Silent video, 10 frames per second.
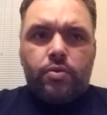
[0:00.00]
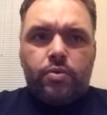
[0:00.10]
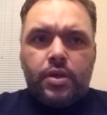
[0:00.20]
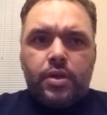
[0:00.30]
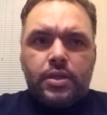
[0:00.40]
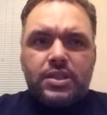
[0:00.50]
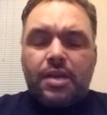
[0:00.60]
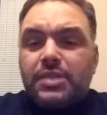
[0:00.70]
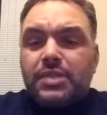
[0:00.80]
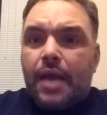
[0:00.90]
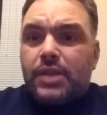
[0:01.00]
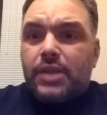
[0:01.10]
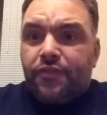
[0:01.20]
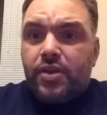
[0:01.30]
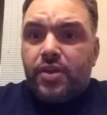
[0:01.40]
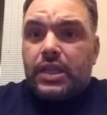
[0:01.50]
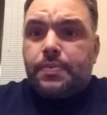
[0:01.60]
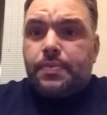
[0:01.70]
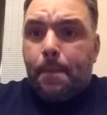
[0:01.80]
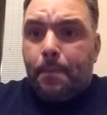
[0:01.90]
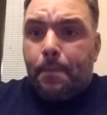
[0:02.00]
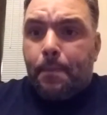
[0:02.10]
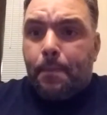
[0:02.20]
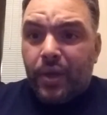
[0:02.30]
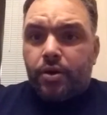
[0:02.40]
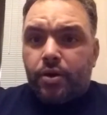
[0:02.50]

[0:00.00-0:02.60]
sometimes I feel it's bigger.